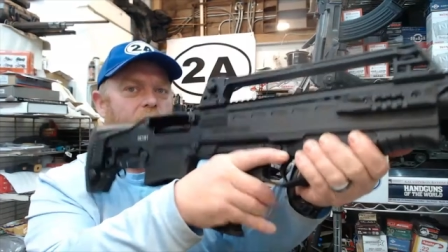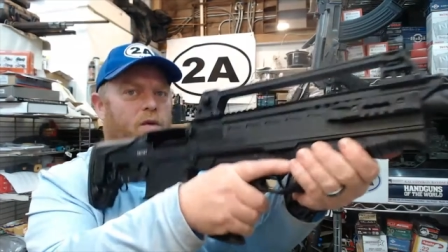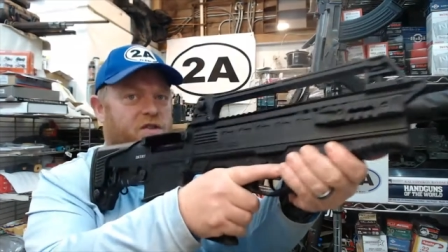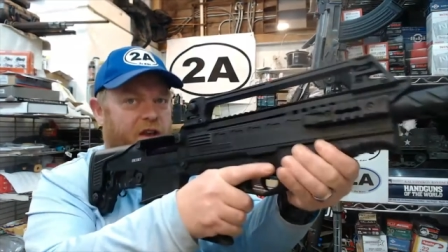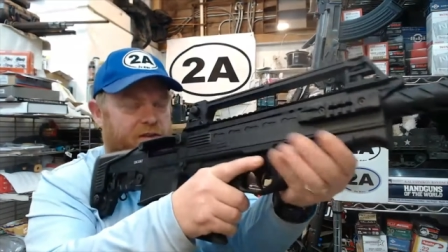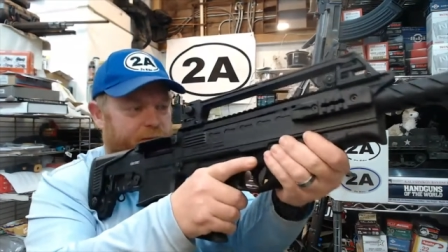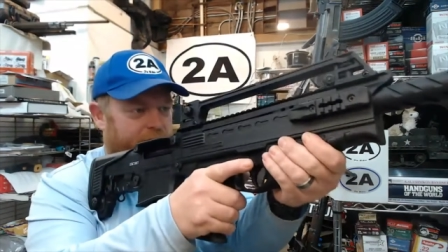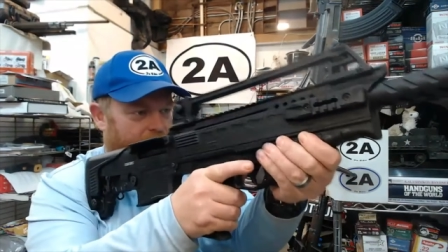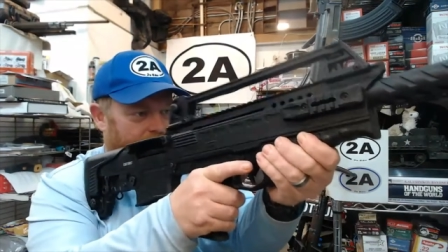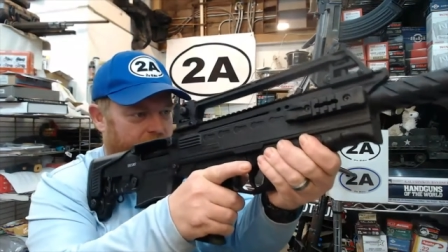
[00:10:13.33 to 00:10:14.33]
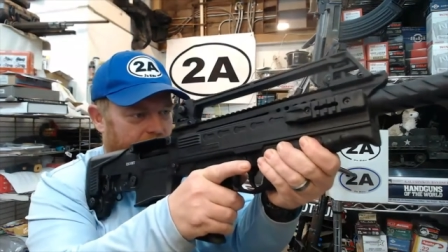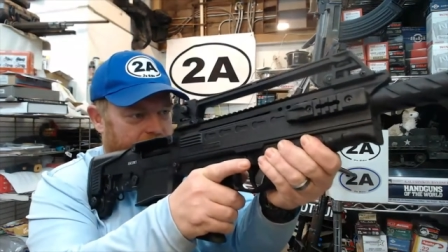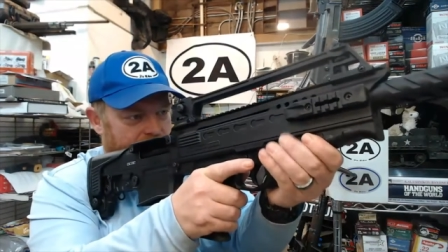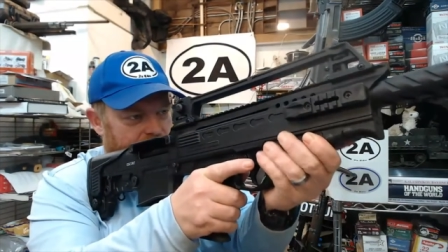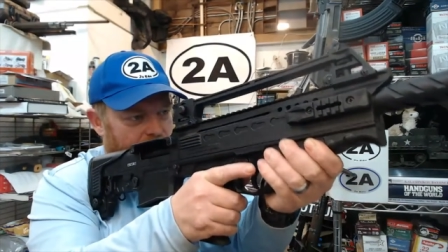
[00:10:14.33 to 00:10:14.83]
which gives me a real
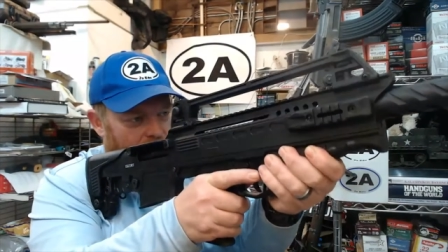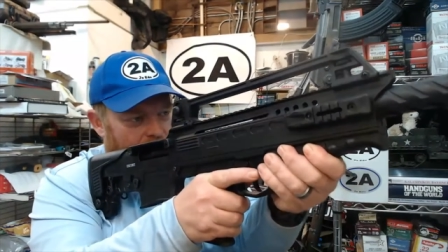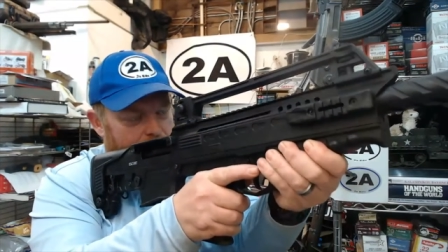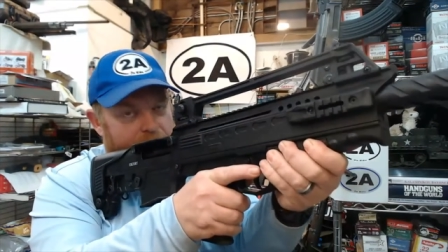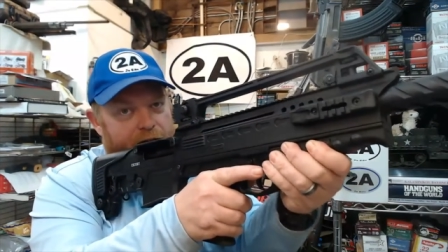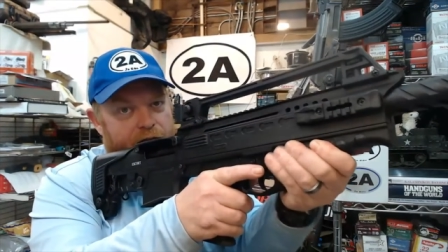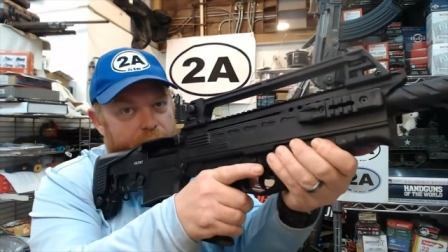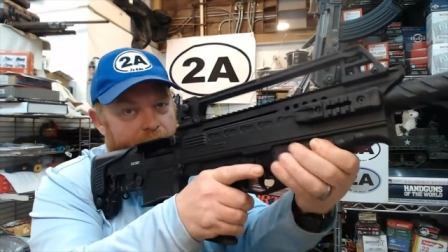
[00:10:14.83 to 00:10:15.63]
nice grip here for my